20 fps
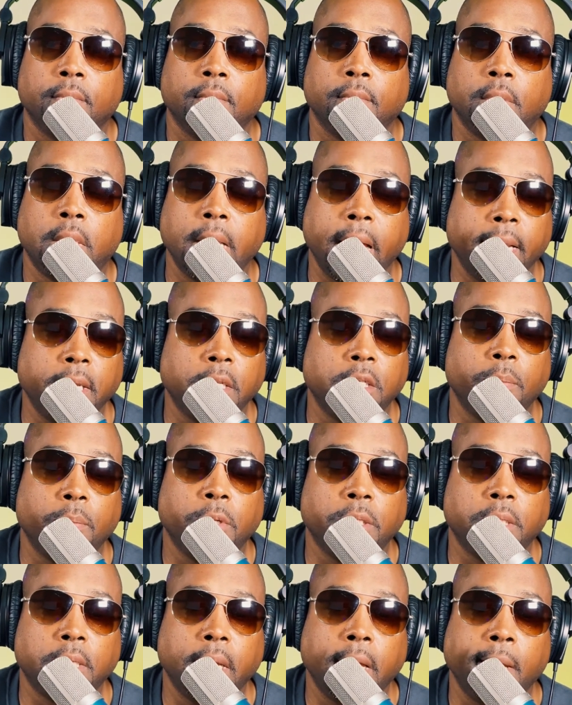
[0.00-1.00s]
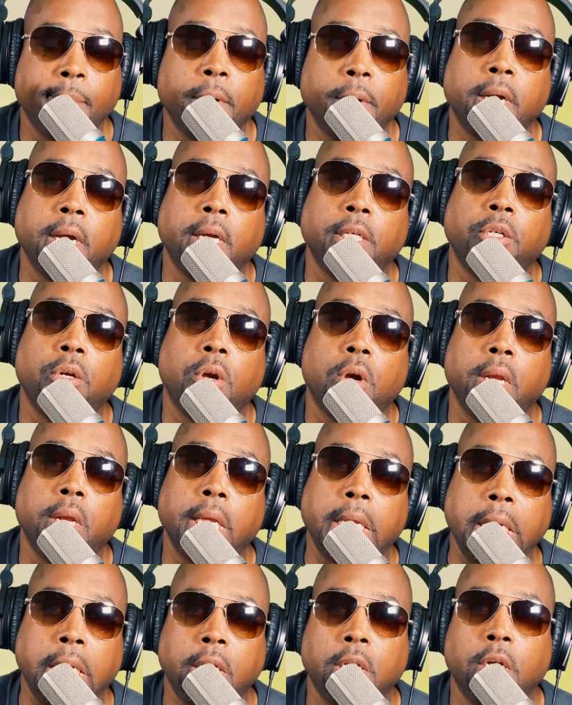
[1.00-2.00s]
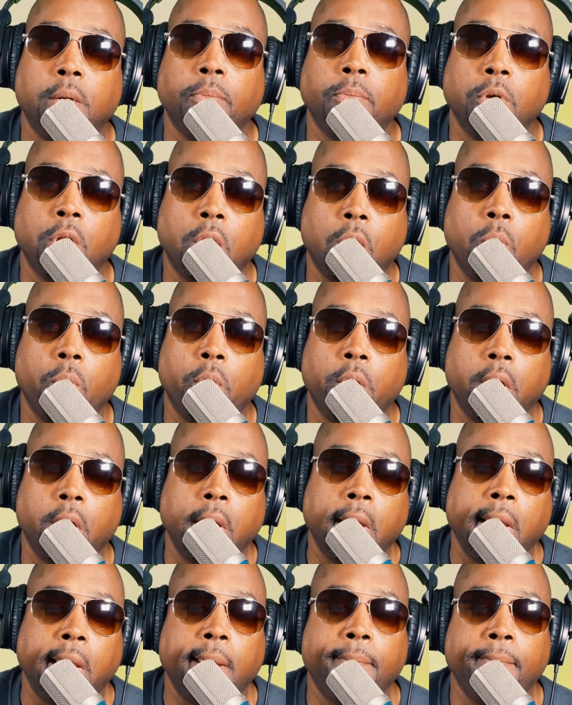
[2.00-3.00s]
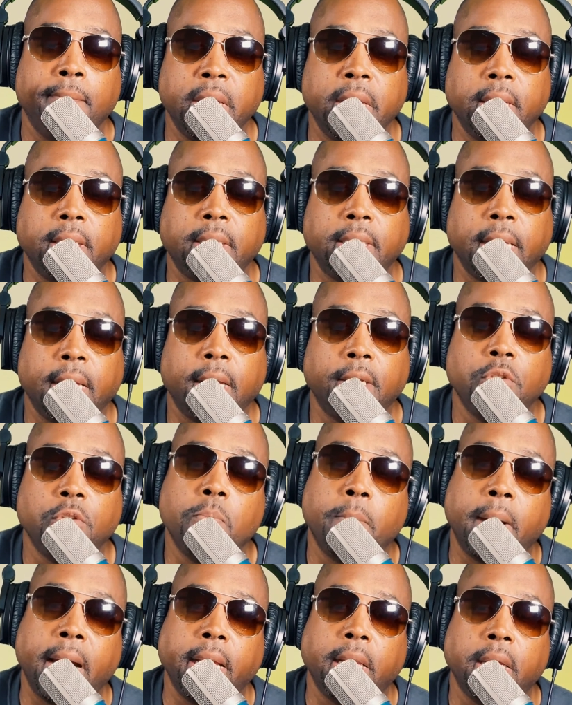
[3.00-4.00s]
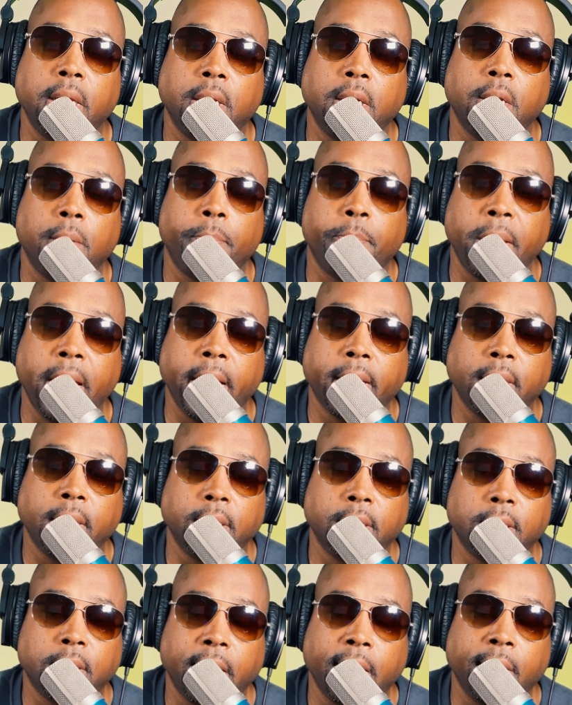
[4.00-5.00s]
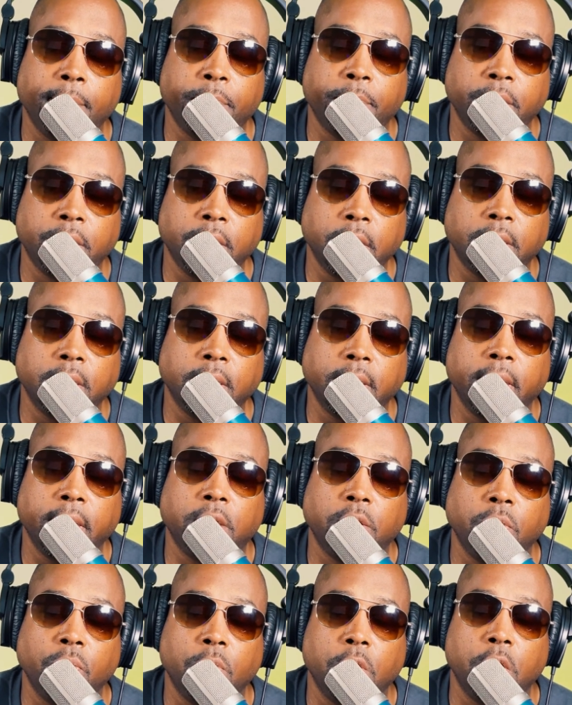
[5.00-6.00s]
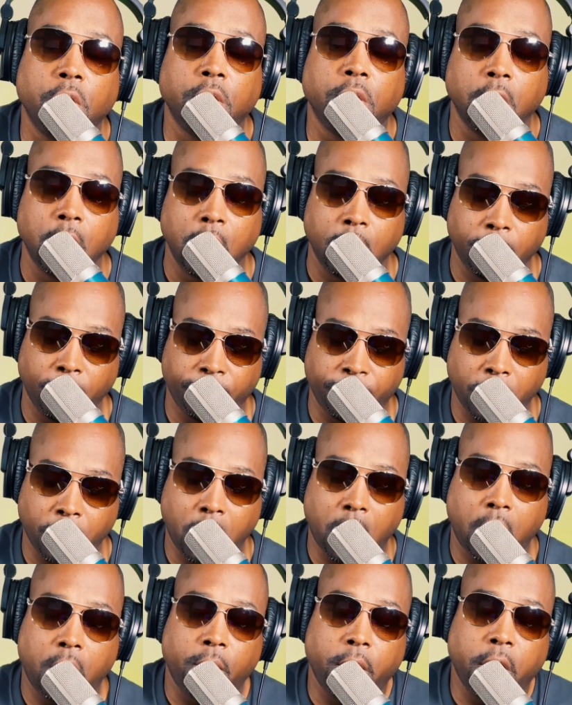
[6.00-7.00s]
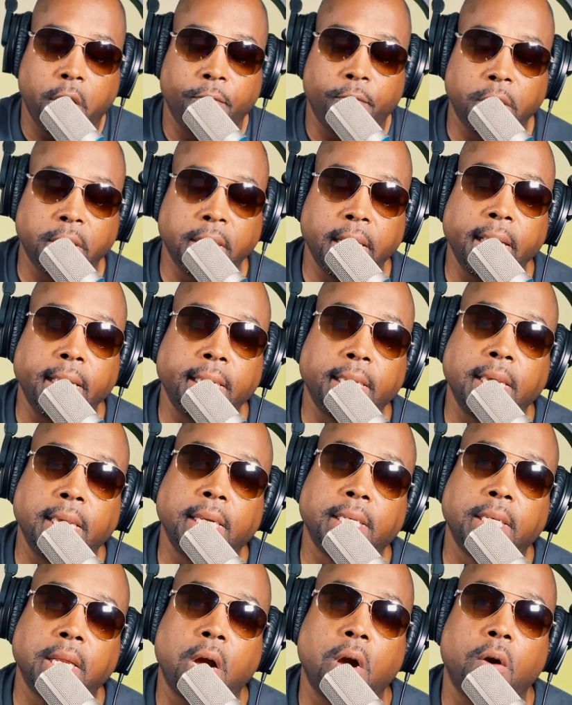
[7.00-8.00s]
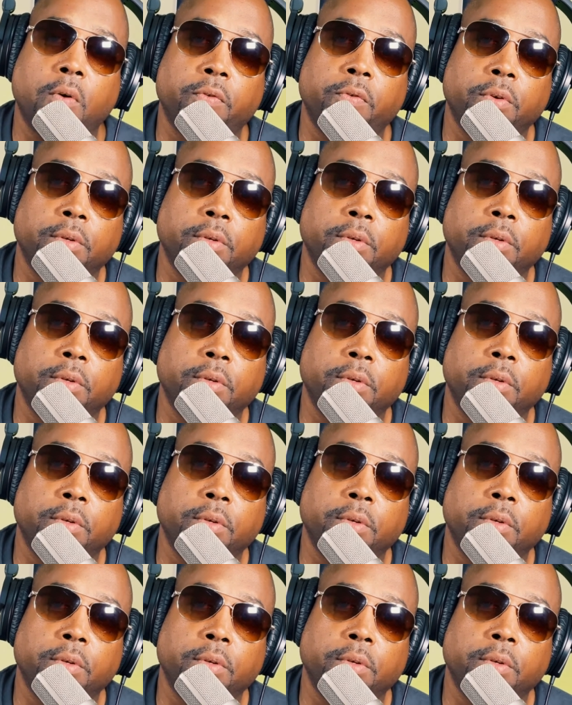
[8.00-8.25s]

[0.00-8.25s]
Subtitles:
That is a mistake, because you're going to end up nowhere. And many times you might end up back in the same position that you were before all everything kicked off.